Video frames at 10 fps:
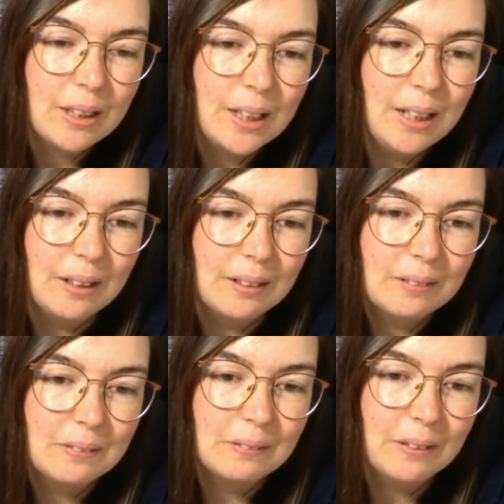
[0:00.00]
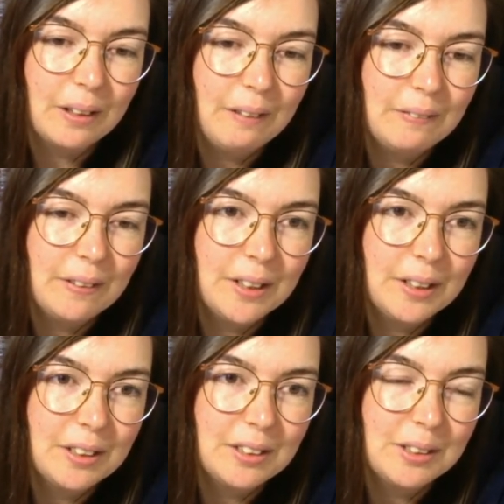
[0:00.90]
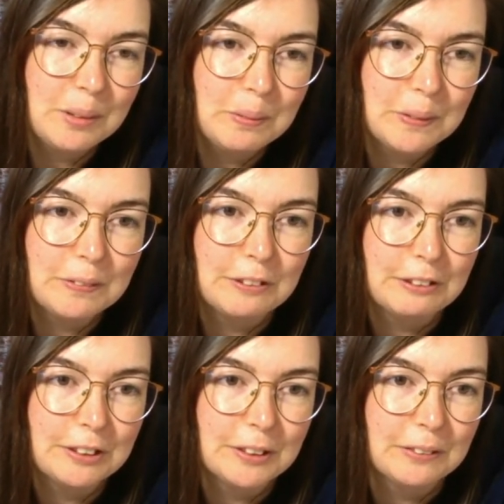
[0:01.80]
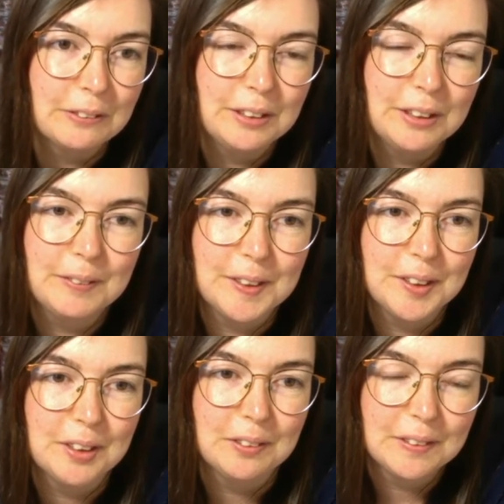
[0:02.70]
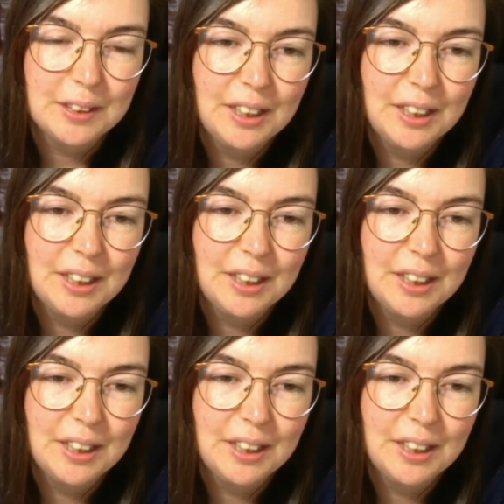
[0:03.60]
Yeah, whatever you prefer to do, you can do.